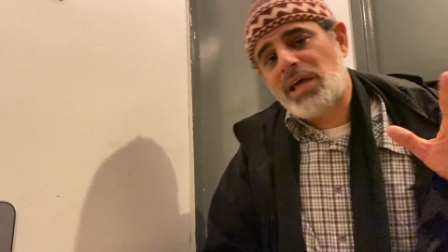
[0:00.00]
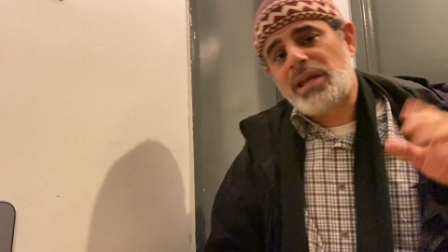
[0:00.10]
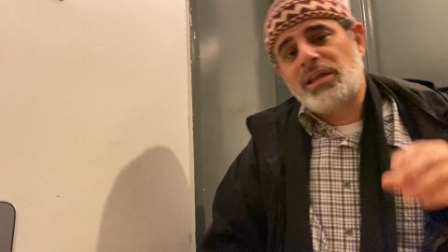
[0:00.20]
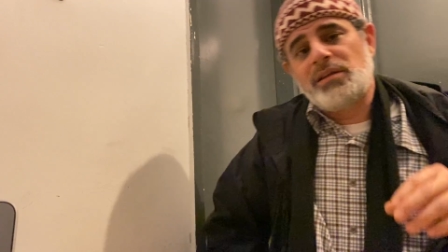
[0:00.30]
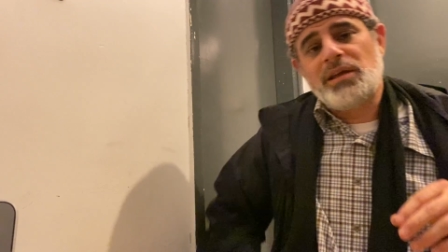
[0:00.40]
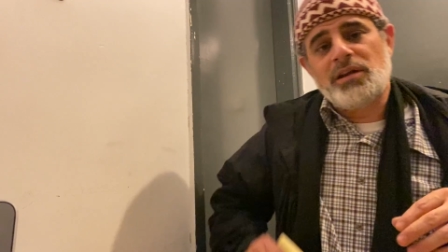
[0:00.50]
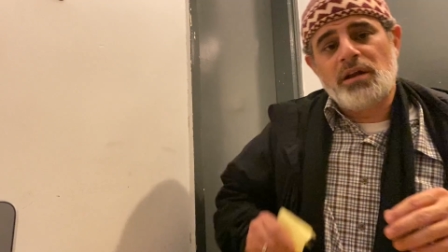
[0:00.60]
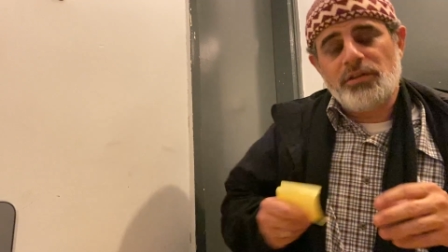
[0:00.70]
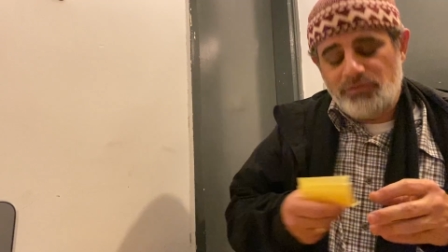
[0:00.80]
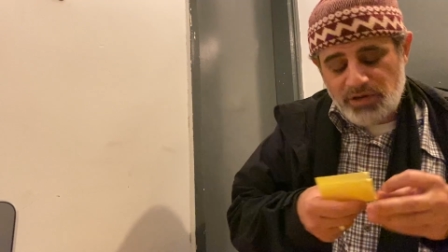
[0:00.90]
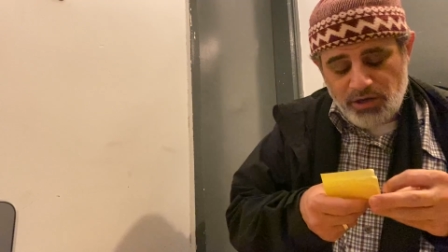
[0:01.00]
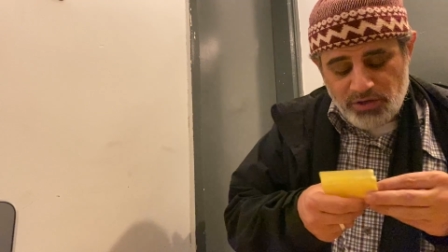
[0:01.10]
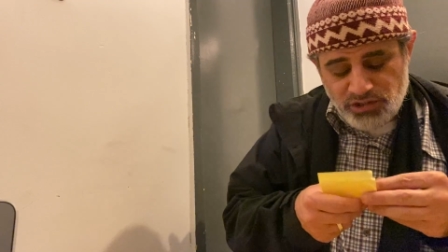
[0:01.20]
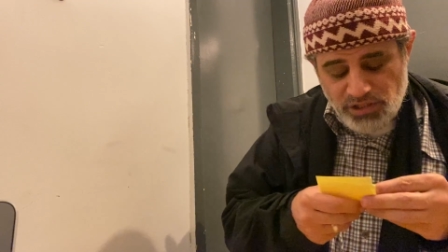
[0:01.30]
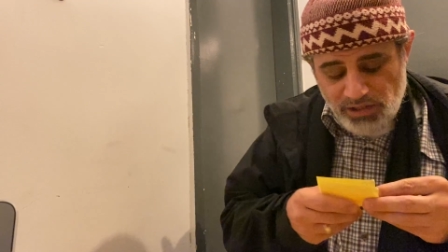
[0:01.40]
that in, in another video,
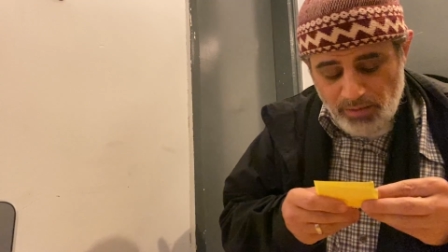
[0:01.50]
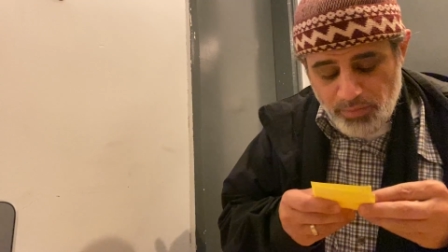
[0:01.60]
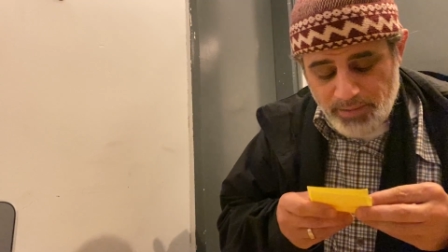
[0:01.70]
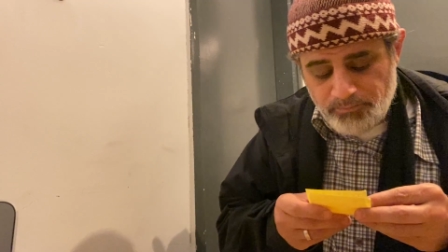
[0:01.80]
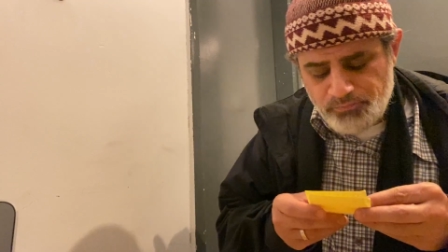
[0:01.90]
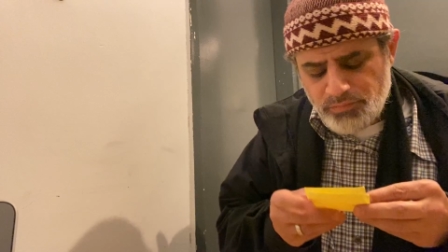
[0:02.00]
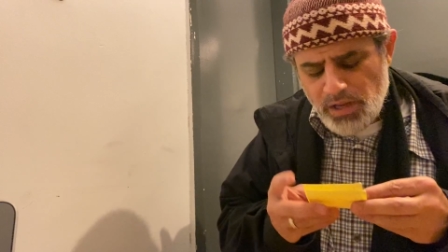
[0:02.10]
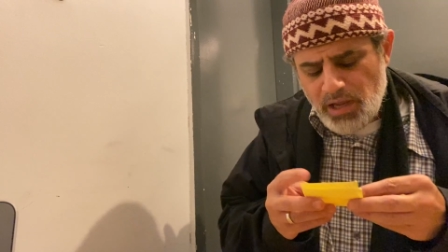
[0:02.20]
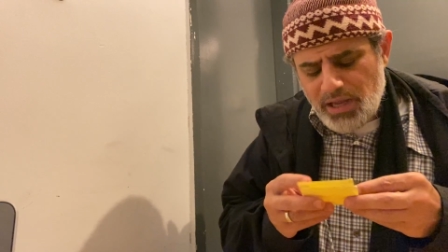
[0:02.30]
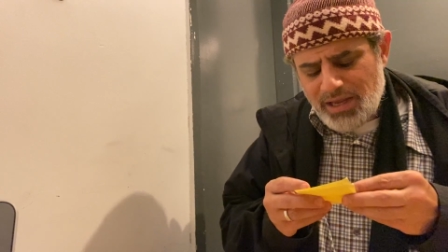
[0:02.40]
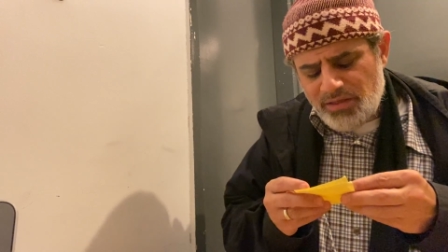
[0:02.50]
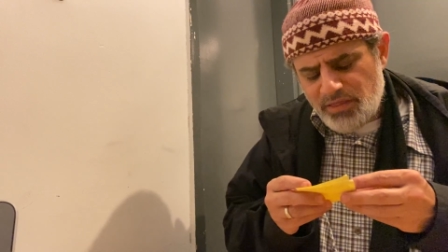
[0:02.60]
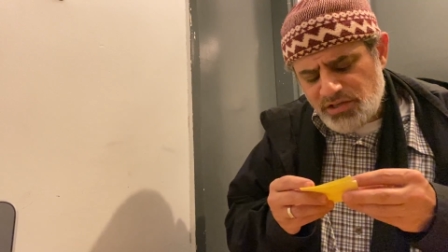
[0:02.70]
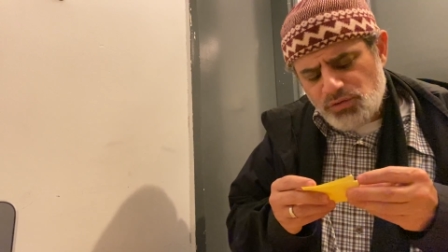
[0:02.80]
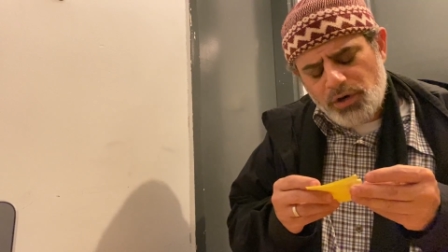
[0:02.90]
inshallah. But in
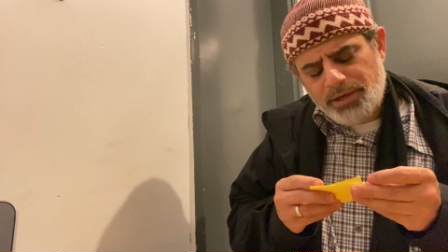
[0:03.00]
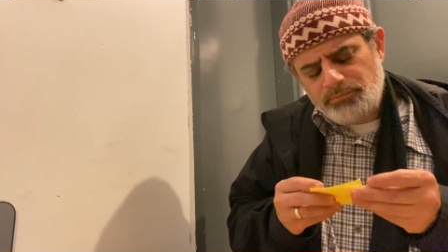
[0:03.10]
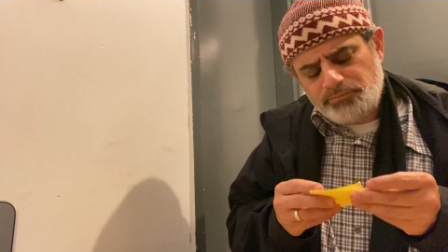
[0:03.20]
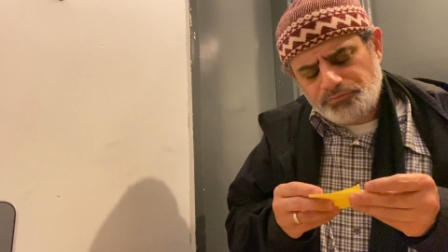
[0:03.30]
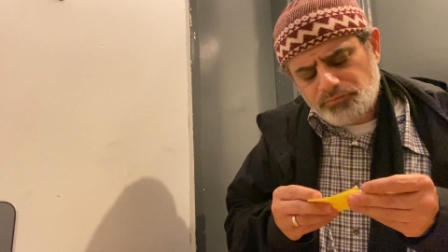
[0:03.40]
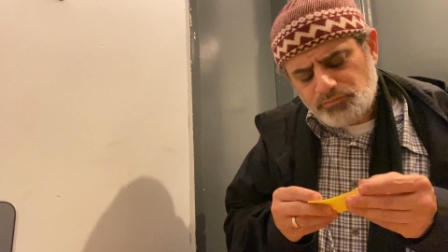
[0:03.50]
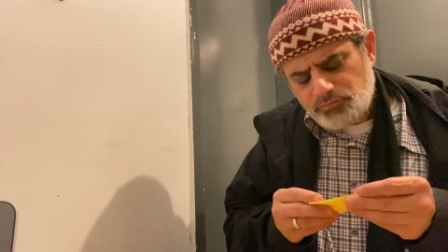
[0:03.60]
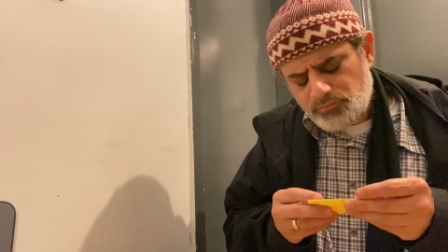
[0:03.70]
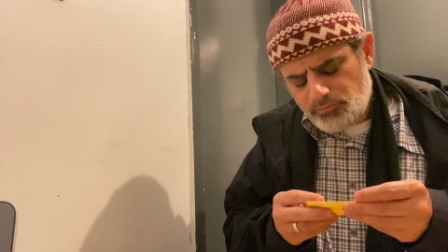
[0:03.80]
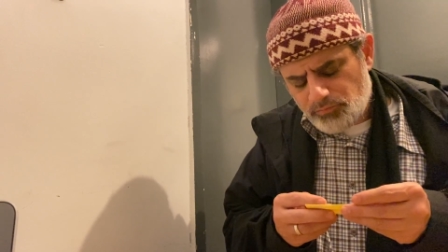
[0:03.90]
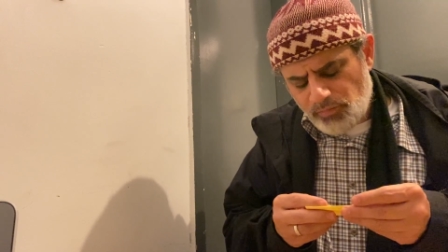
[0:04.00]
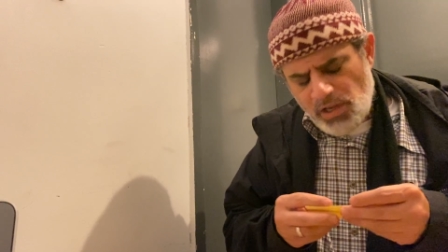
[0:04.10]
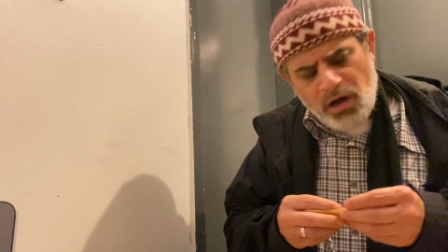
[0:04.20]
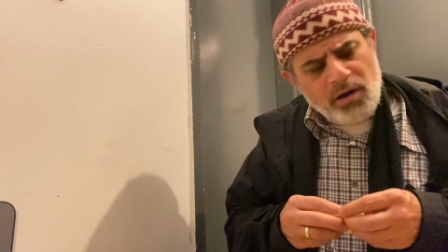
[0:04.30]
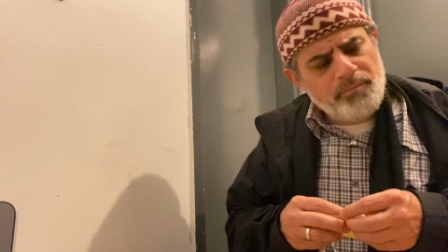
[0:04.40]
this one,
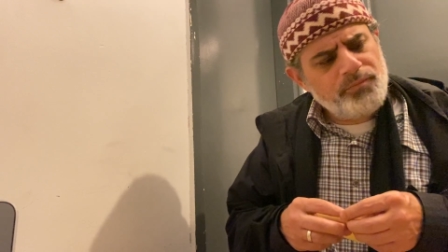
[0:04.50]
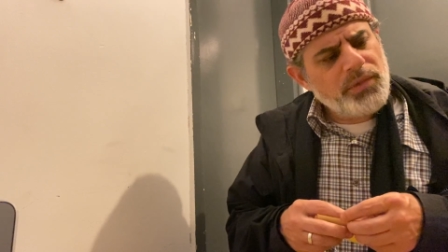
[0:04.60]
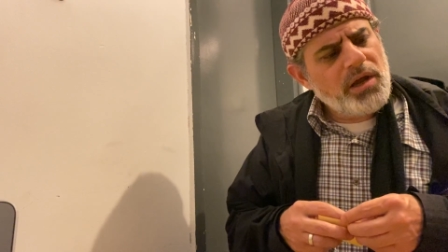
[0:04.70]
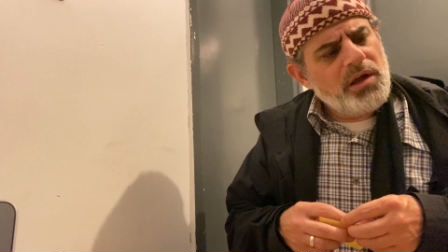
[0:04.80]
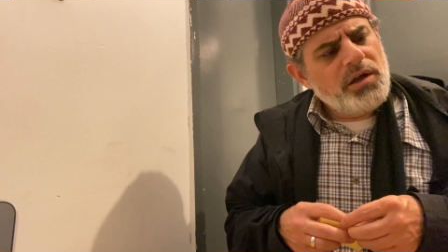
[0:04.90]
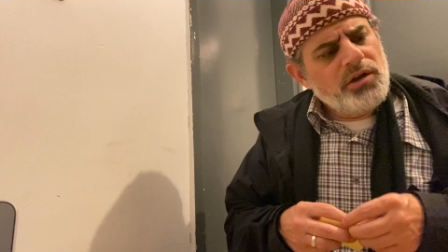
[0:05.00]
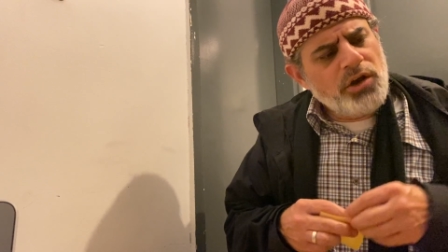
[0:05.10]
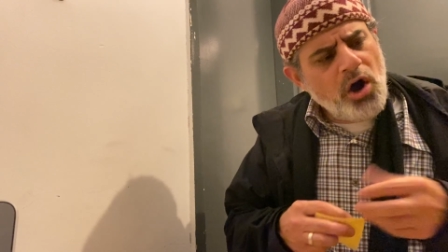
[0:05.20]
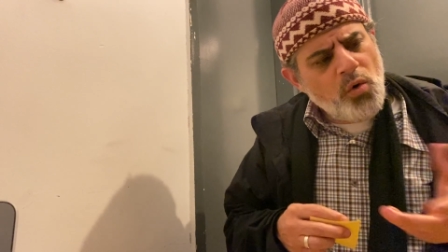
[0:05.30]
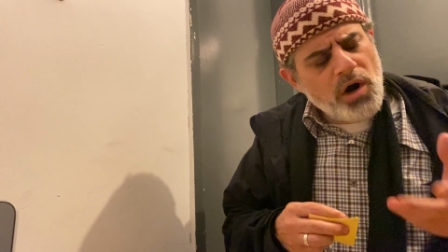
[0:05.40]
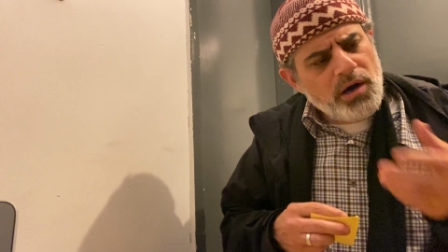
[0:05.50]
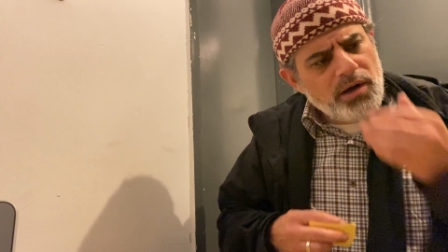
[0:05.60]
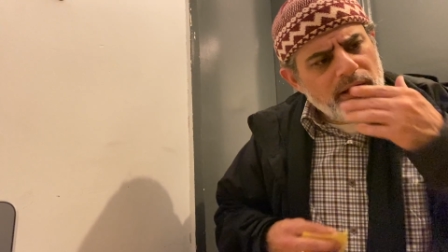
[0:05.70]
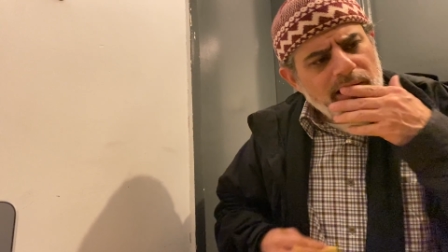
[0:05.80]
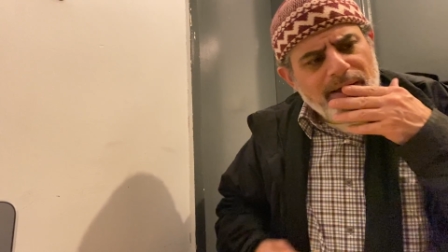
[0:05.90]
um, Noah
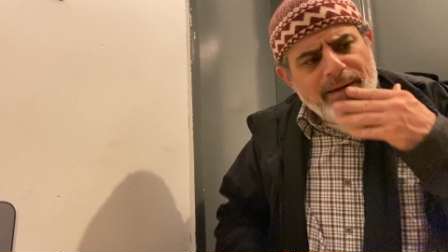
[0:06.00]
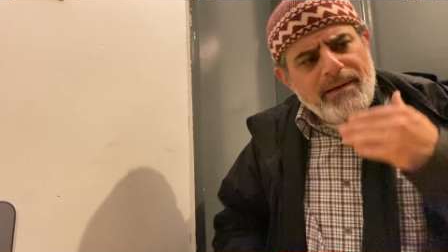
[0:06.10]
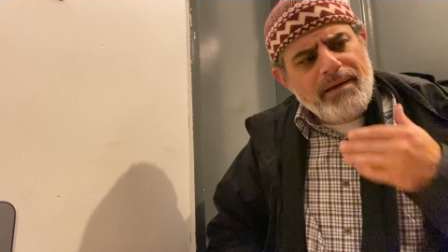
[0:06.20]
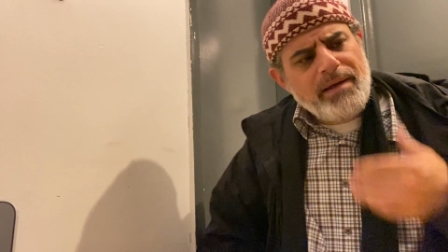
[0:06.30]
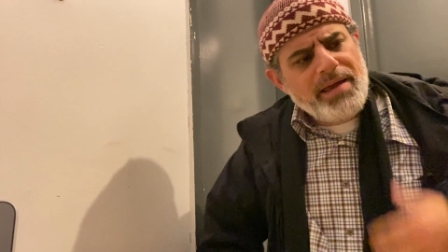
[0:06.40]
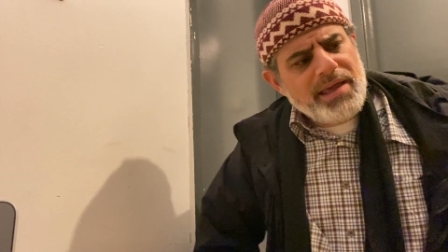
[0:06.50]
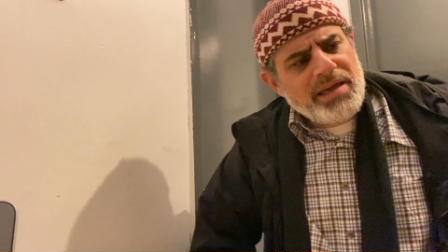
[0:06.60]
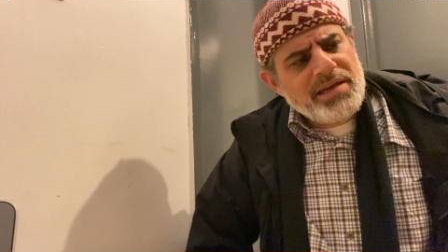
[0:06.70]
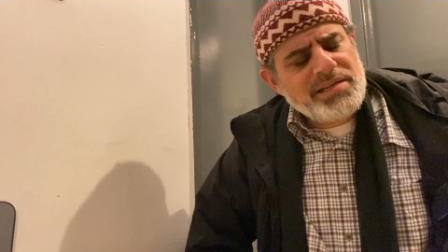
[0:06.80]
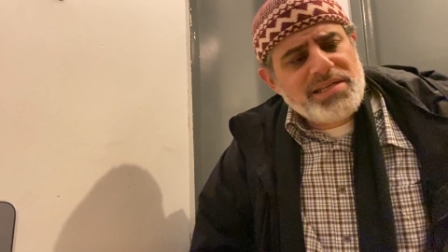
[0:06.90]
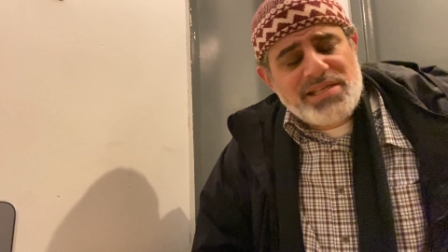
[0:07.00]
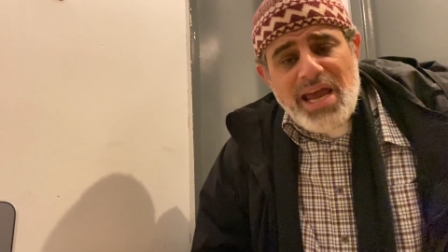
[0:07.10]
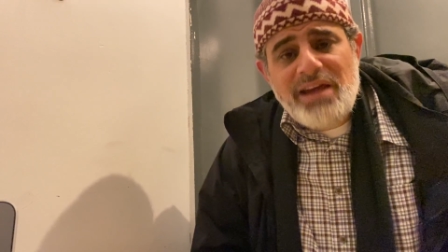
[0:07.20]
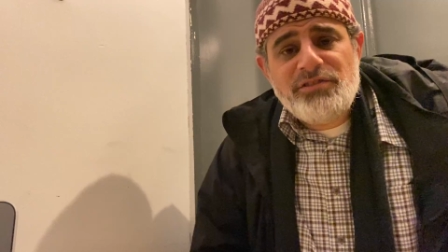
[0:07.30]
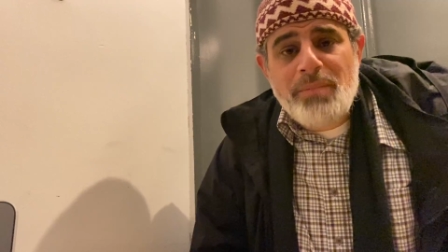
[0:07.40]
is
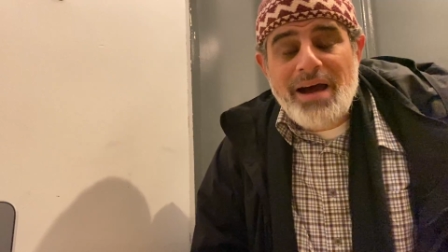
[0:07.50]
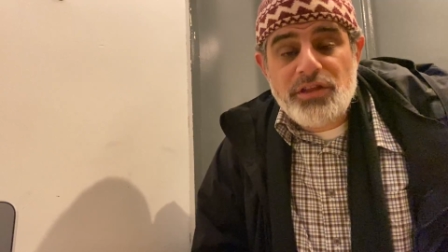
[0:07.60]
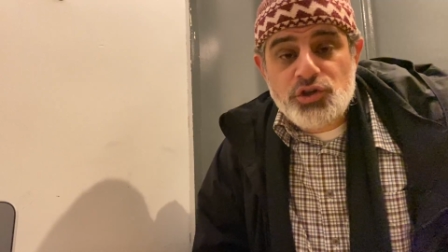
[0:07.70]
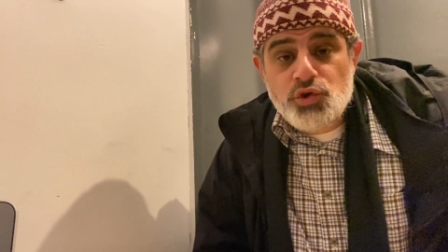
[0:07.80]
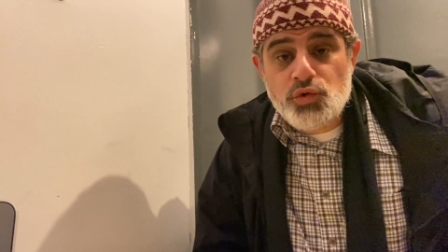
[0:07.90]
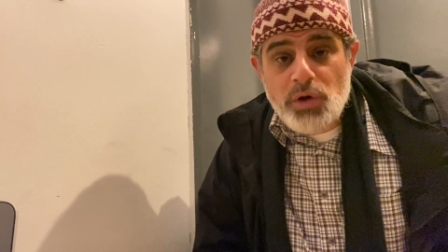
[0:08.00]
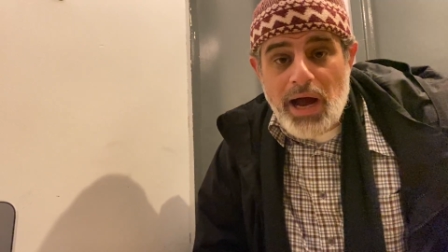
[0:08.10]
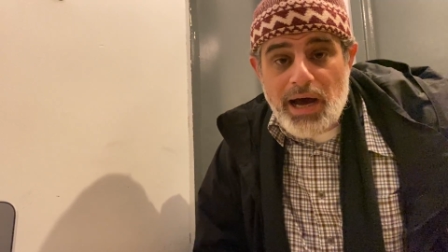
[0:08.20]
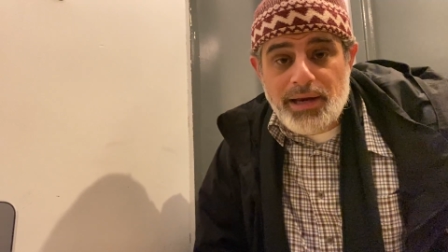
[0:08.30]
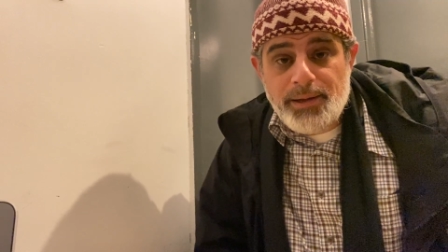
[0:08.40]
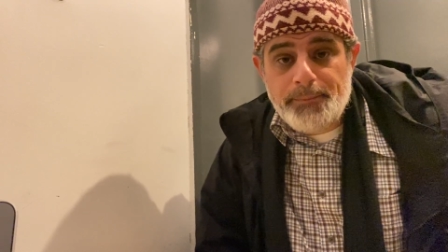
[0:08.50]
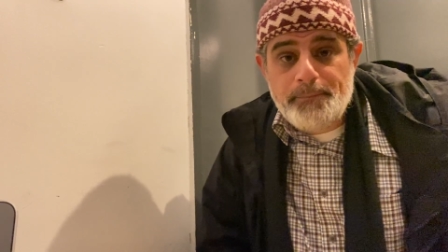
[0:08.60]
saved by the true God.